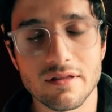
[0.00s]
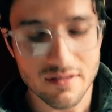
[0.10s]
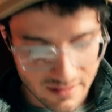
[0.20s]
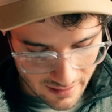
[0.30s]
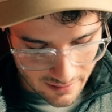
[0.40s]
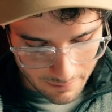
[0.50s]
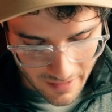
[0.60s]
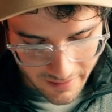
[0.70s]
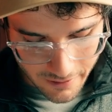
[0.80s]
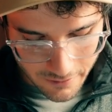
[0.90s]
the setup
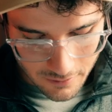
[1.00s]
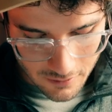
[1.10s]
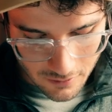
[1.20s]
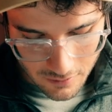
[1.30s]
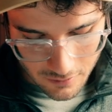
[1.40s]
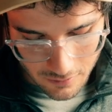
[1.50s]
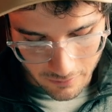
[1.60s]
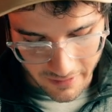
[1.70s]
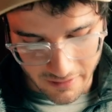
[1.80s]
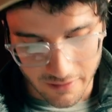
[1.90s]
menu,
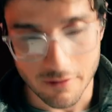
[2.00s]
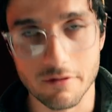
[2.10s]
we can go to